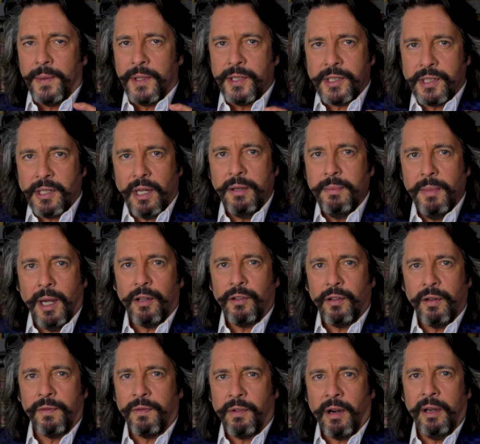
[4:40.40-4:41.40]
so
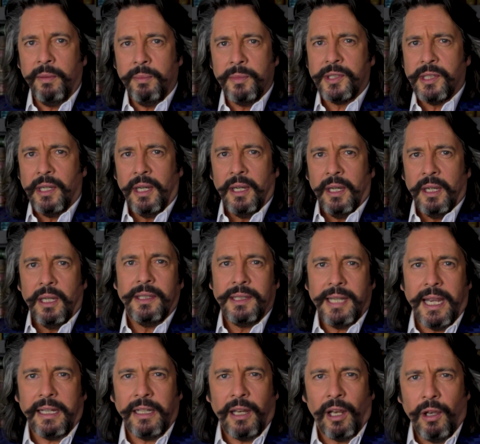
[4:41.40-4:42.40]
much of Rome's
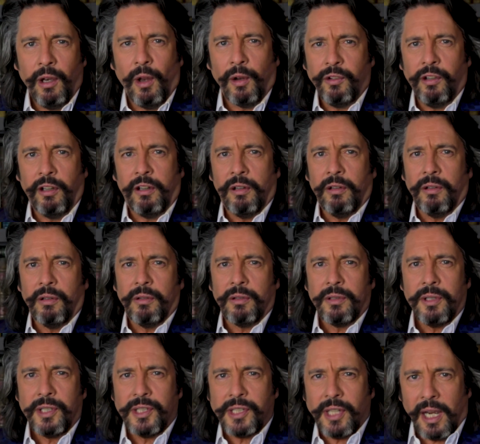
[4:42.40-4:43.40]
technological,
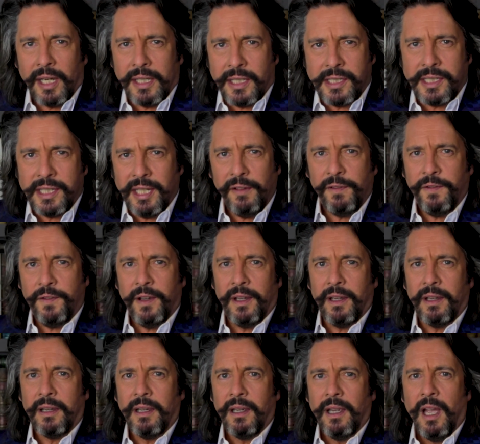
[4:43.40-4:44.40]
scientific,
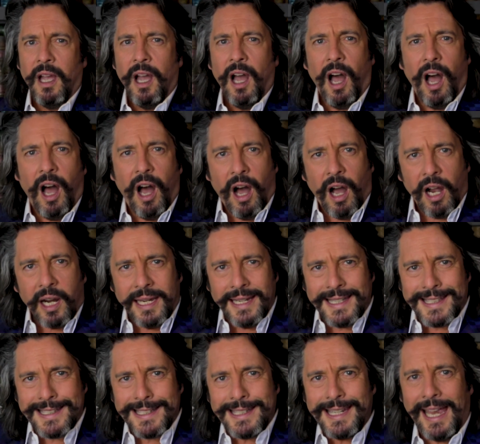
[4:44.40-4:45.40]

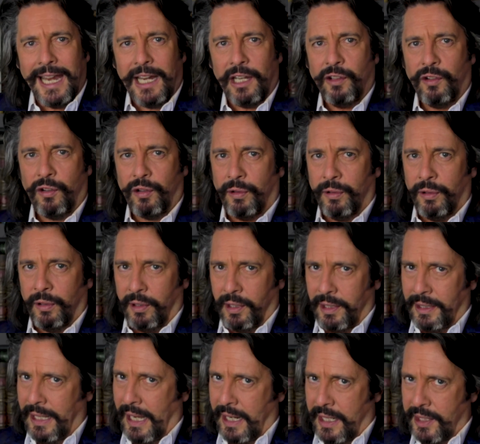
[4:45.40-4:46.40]
architectural
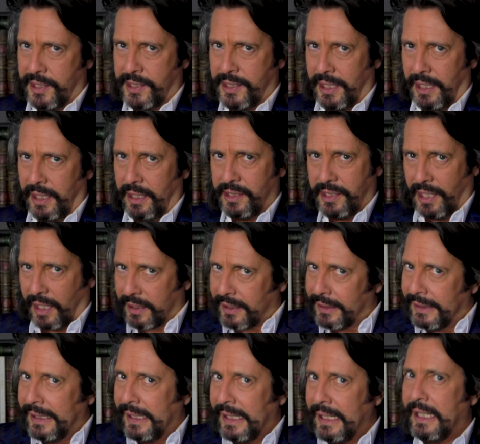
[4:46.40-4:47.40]
legacy tucked
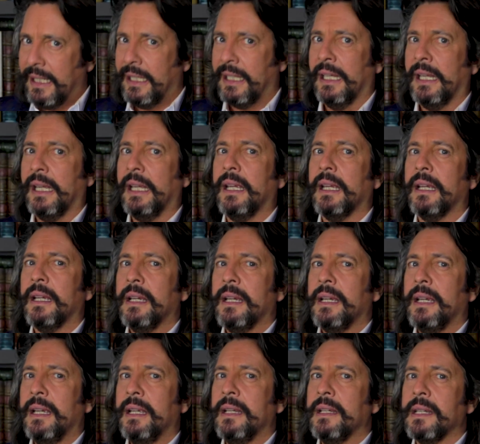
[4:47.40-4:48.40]
neatly
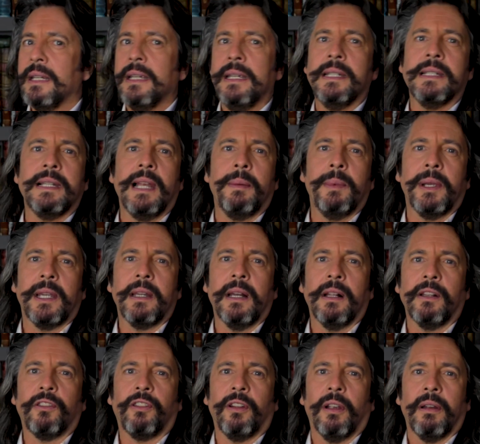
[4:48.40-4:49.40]
into Islamic
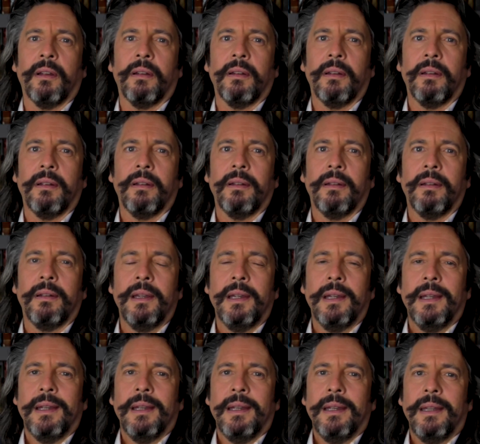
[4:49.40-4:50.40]
culture.
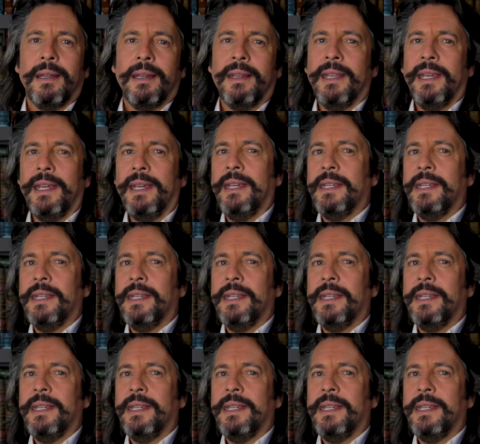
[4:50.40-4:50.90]
In the